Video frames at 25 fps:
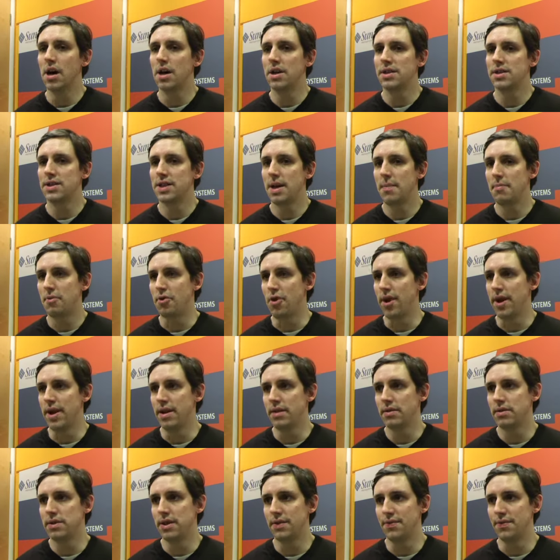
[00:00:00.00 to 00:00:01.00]

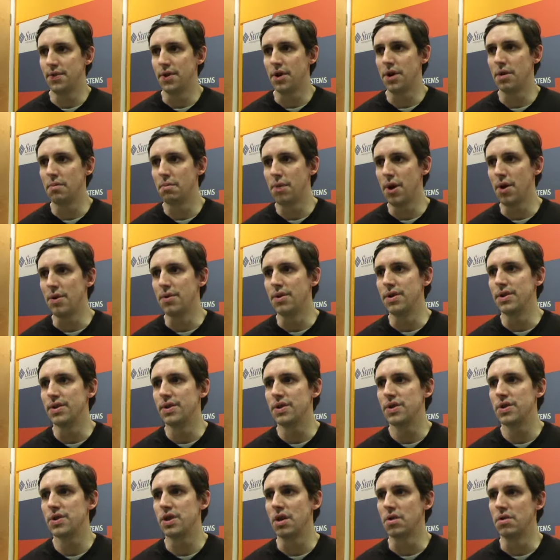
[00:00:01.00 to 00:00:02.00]
Separate different
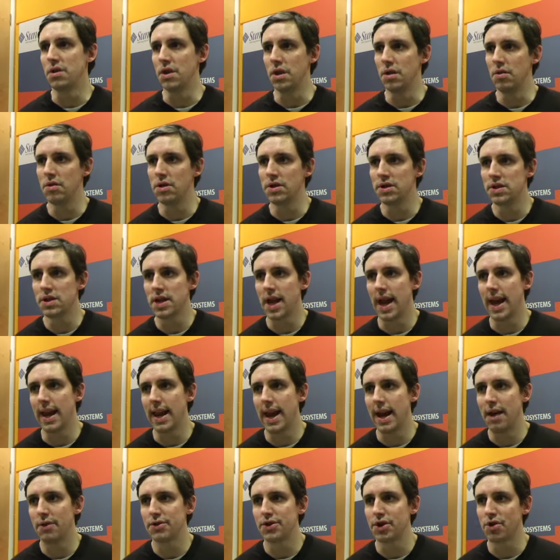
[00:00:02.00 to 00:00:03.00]
components so that you can scale
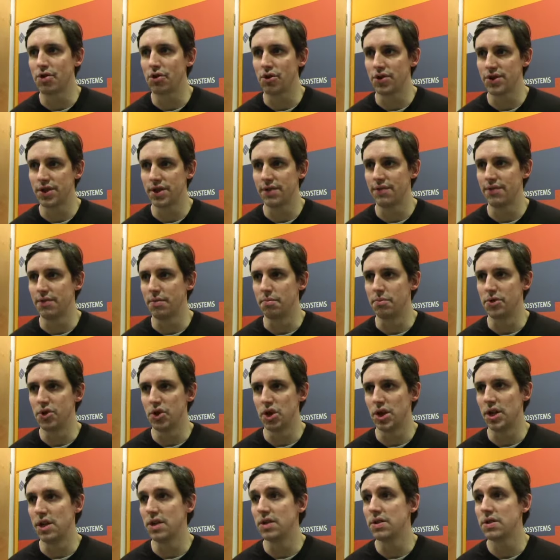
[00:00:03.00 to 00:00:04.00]
out across different
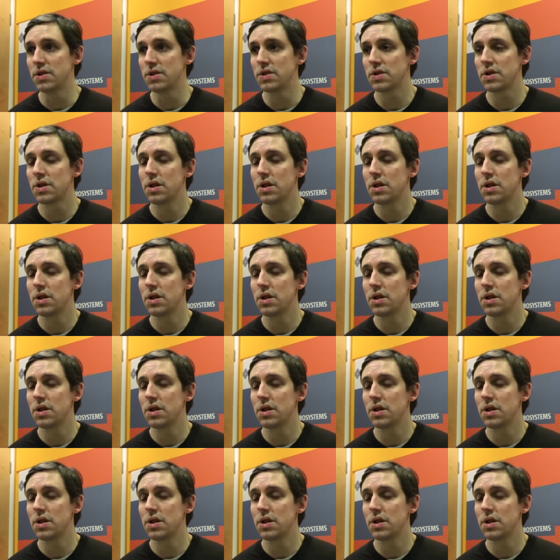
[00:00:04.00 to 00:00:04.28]
machines.